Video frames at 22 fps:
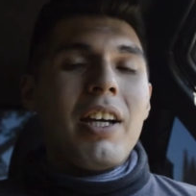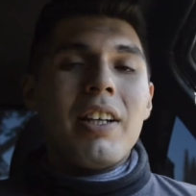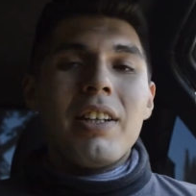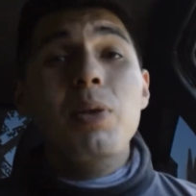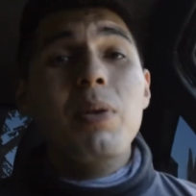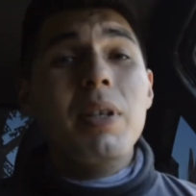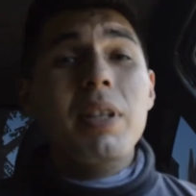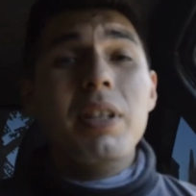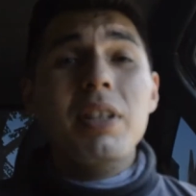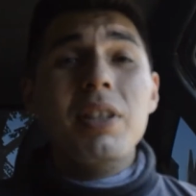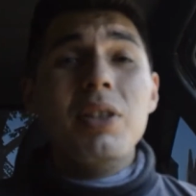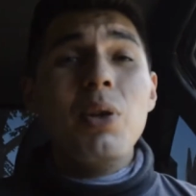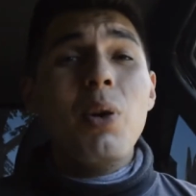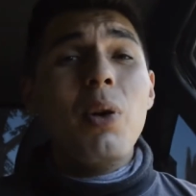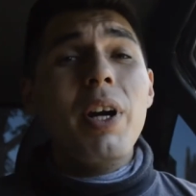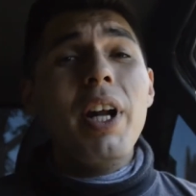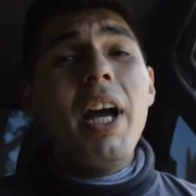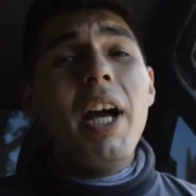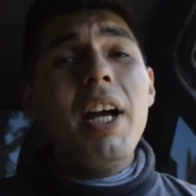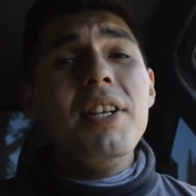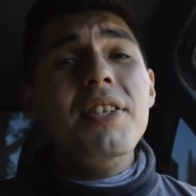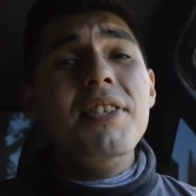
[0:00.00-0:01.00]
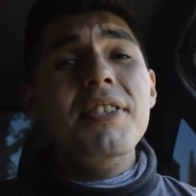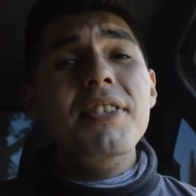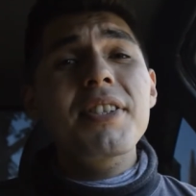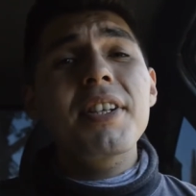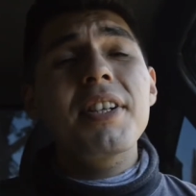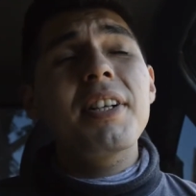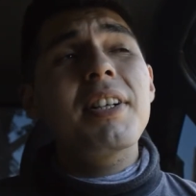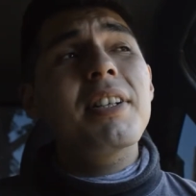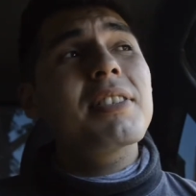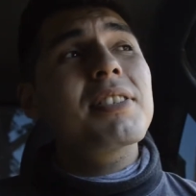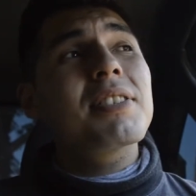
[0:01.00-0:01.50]
I'm doing DoorDash
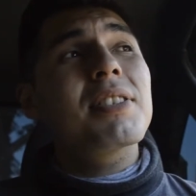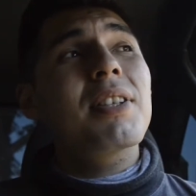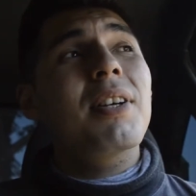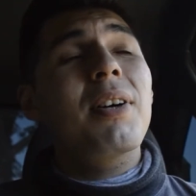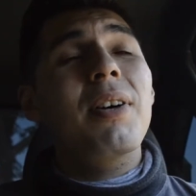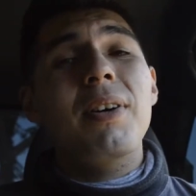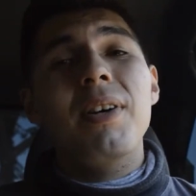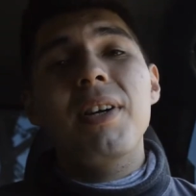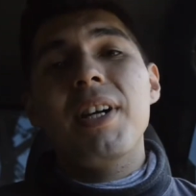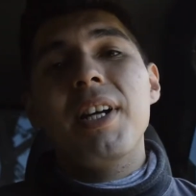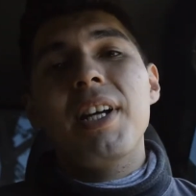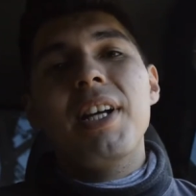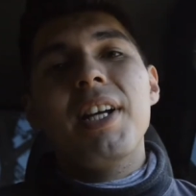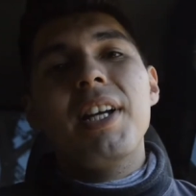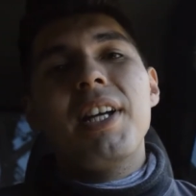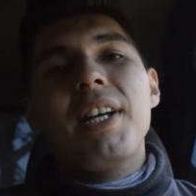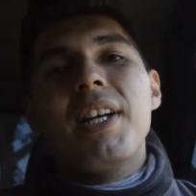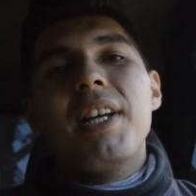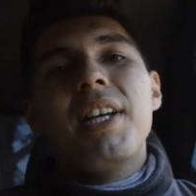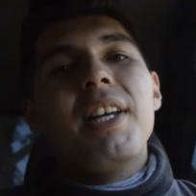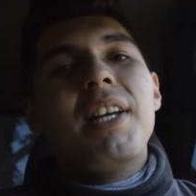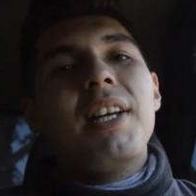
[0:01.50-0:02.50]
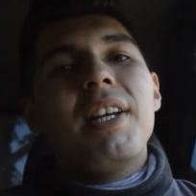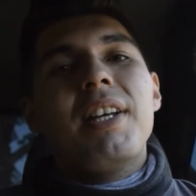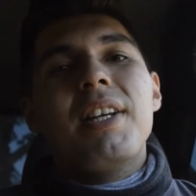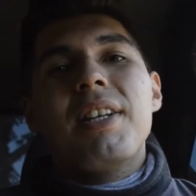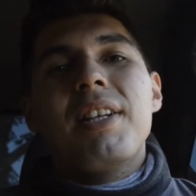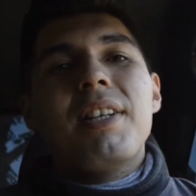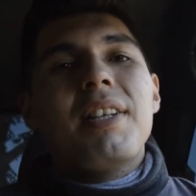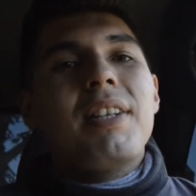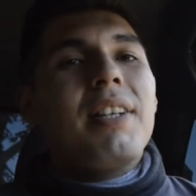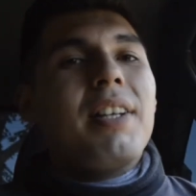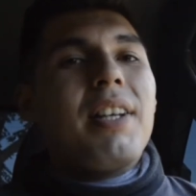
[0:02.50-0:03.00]
still. So
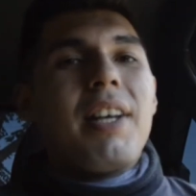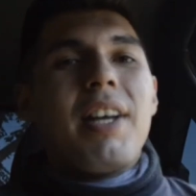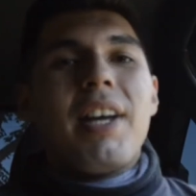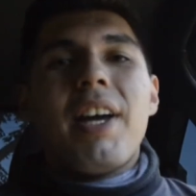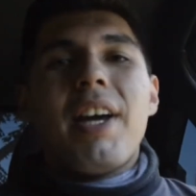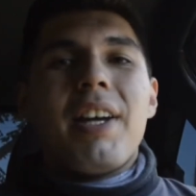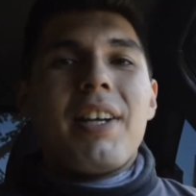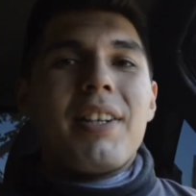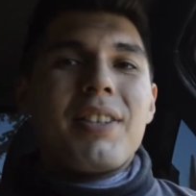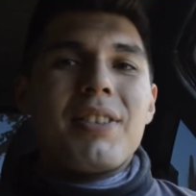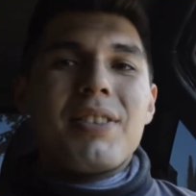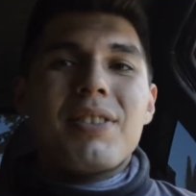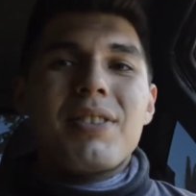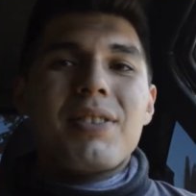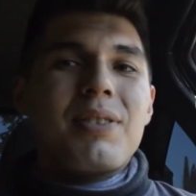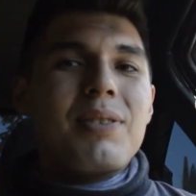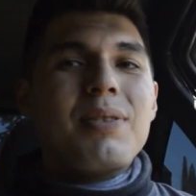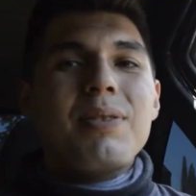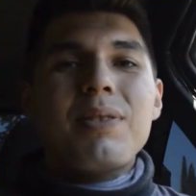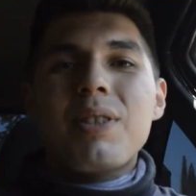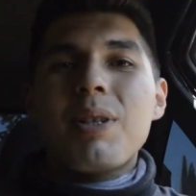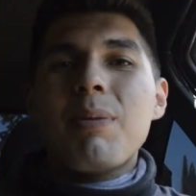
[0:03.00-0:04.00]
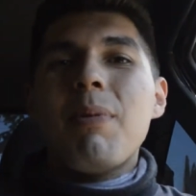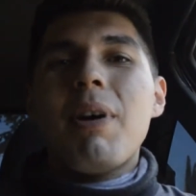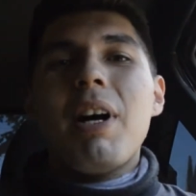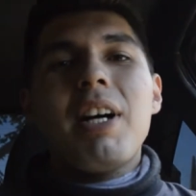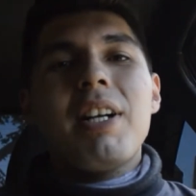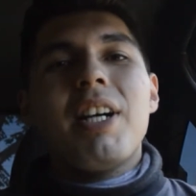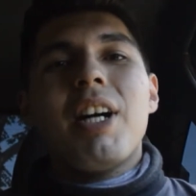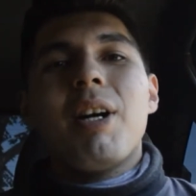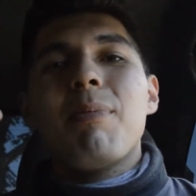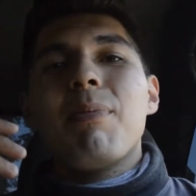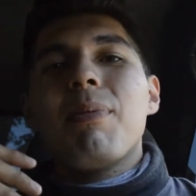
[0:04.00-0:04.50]
hey, just come
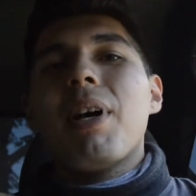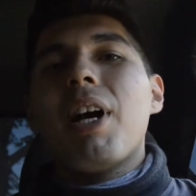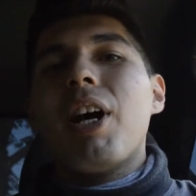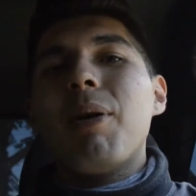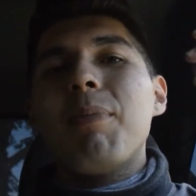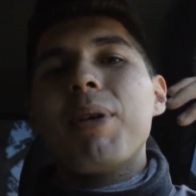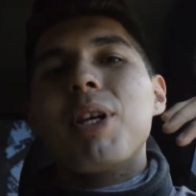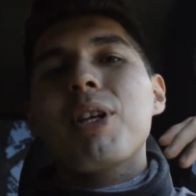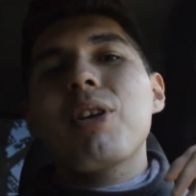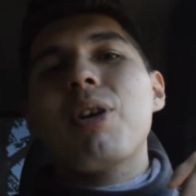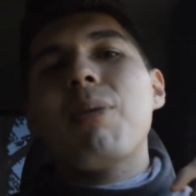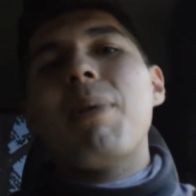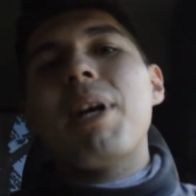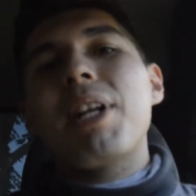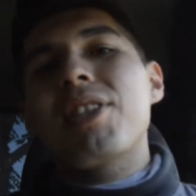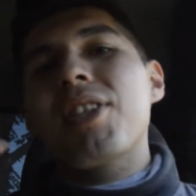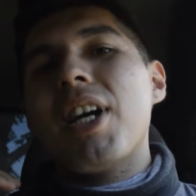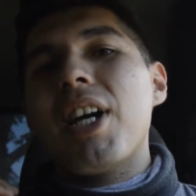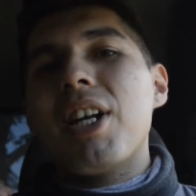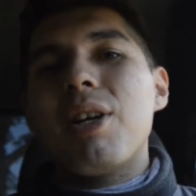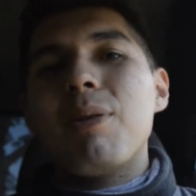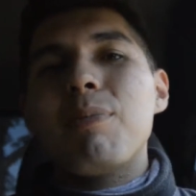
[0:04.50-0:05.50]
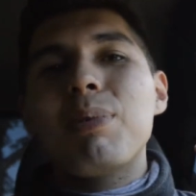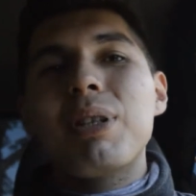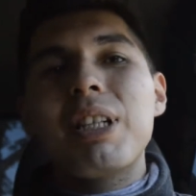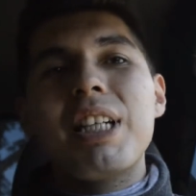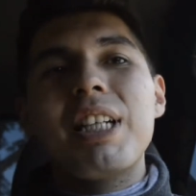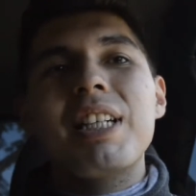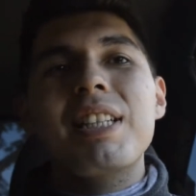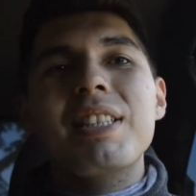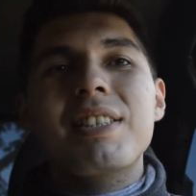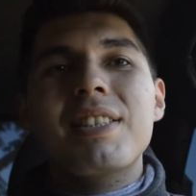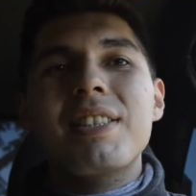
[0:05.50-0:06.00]
on, help me grow my channel,
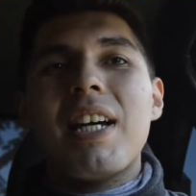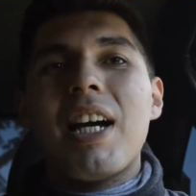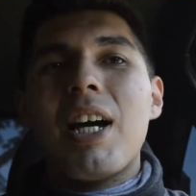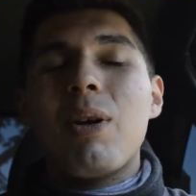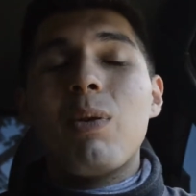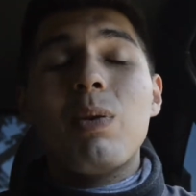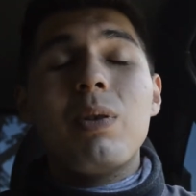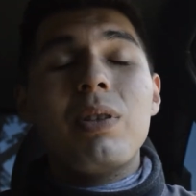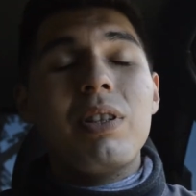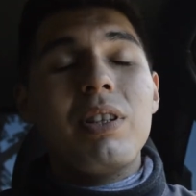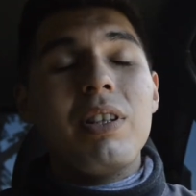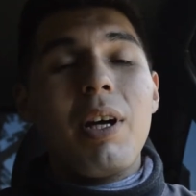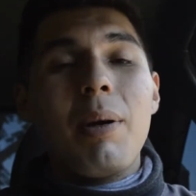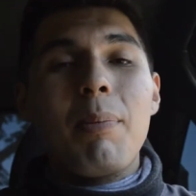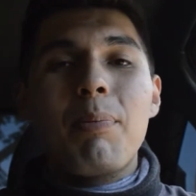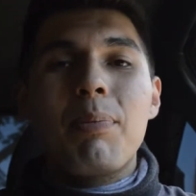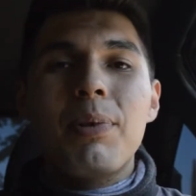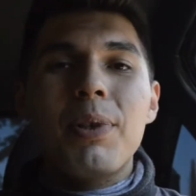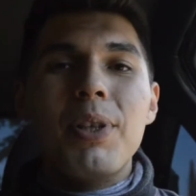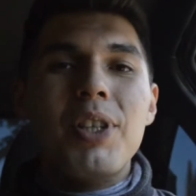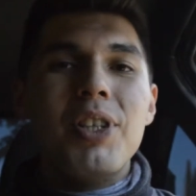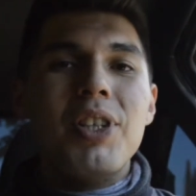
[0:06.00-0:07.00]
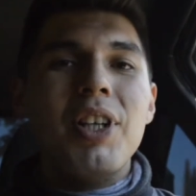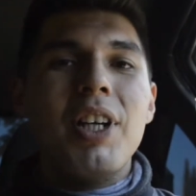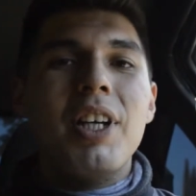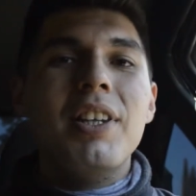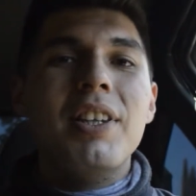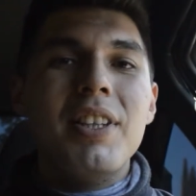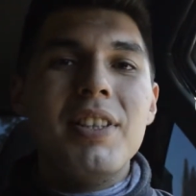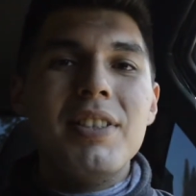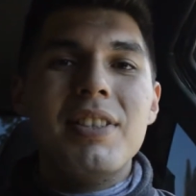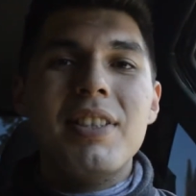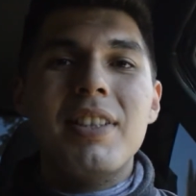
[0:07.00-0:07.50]
please. I will appreciate
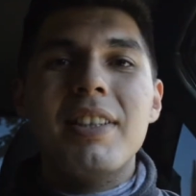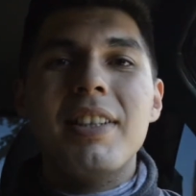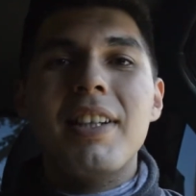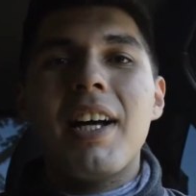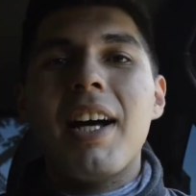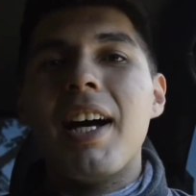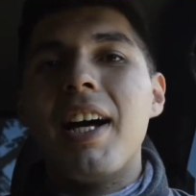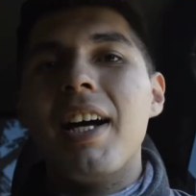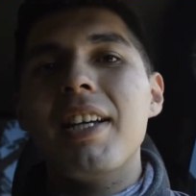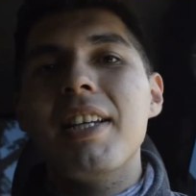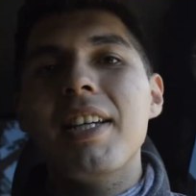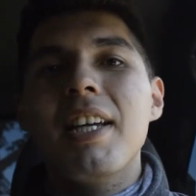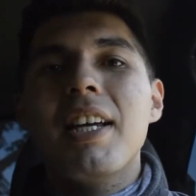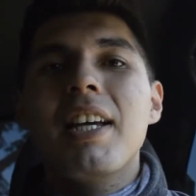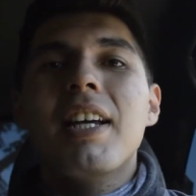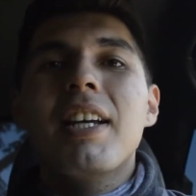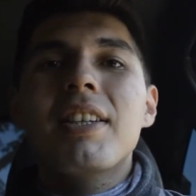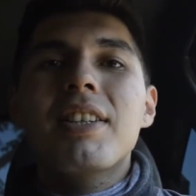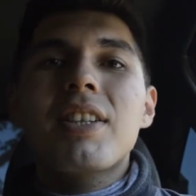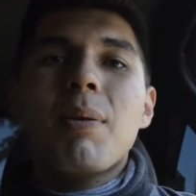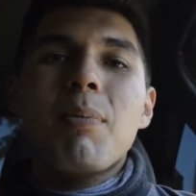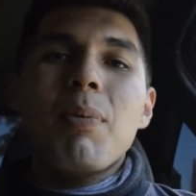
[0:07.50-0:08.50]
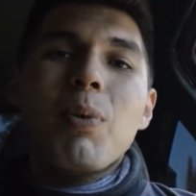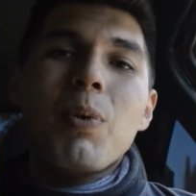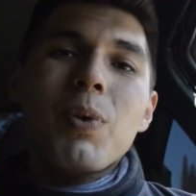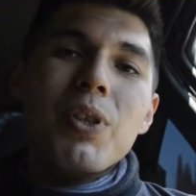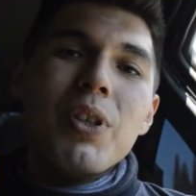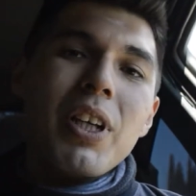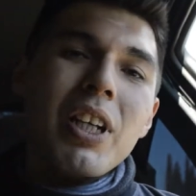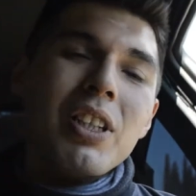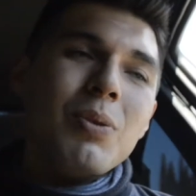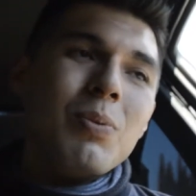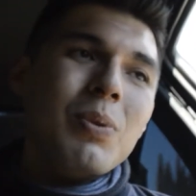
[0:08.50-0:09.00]
this a lot. Tell me
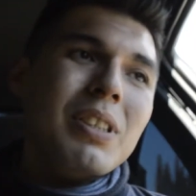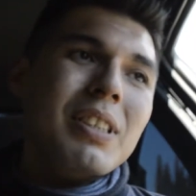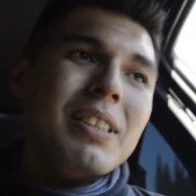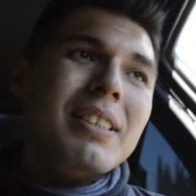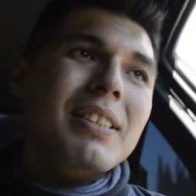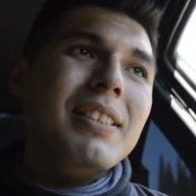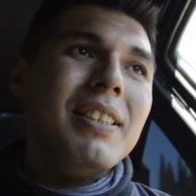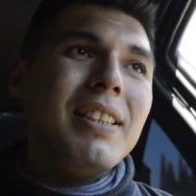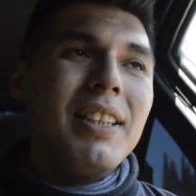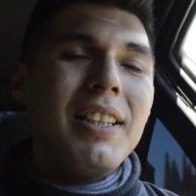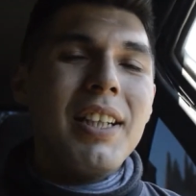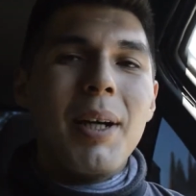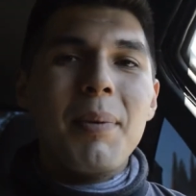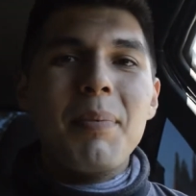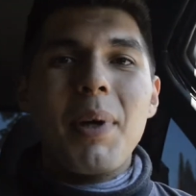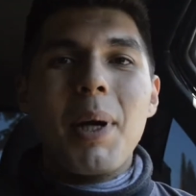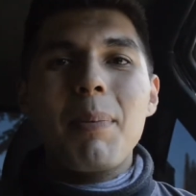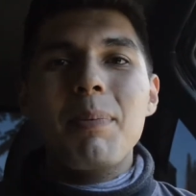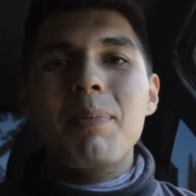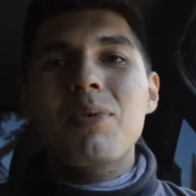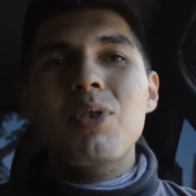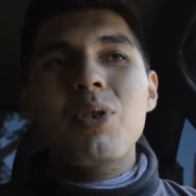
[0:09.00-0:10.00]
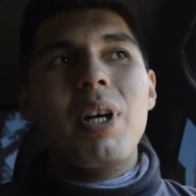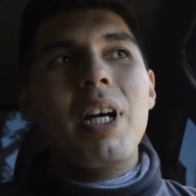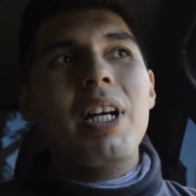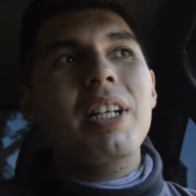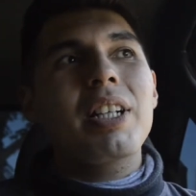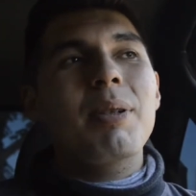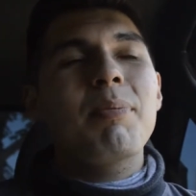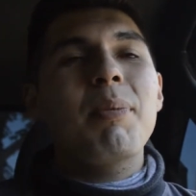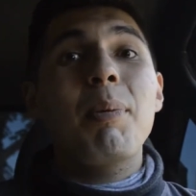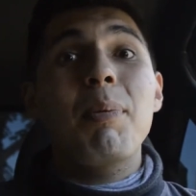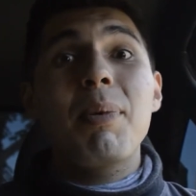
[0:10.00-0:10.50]
what you guys want to see. I'm trying
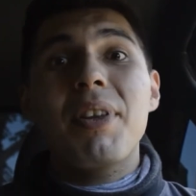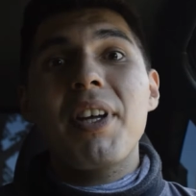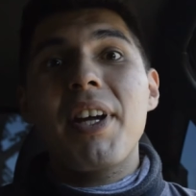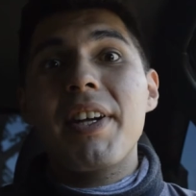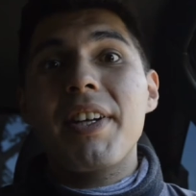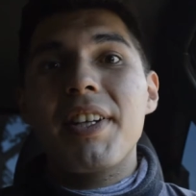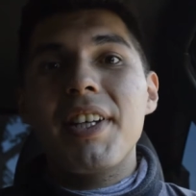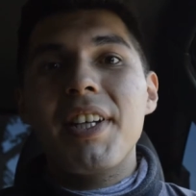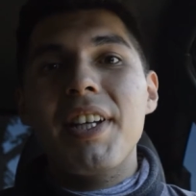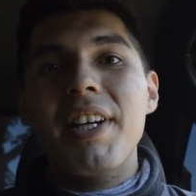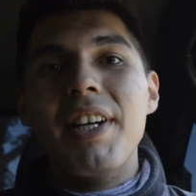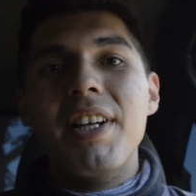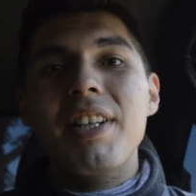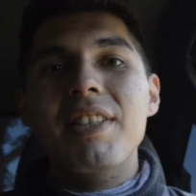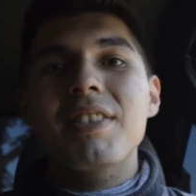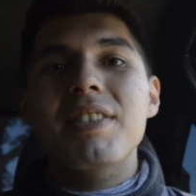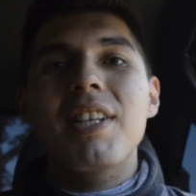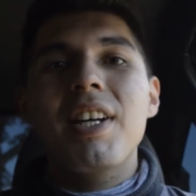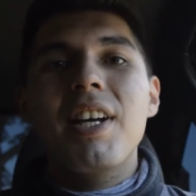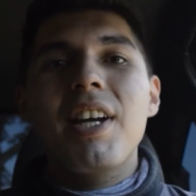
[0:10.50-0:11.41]
to come up with ideas.